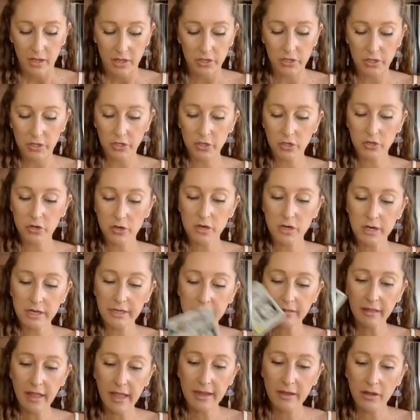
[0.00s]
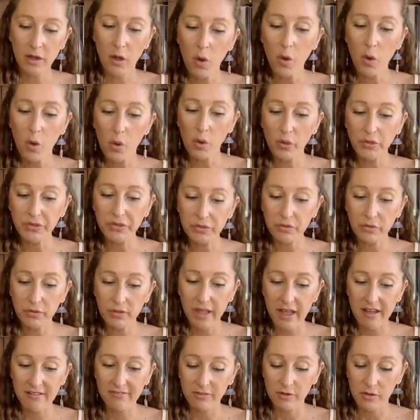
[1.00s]
You're in like a whole new
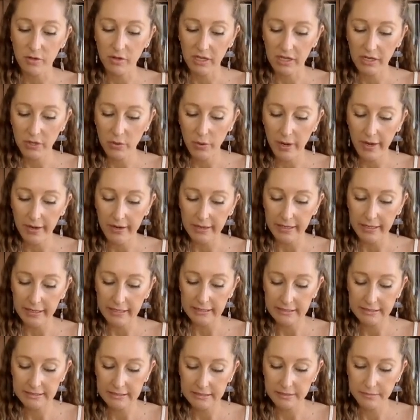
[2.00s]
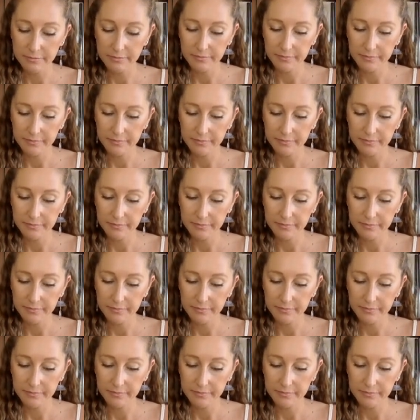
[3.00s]
level, Aquarius.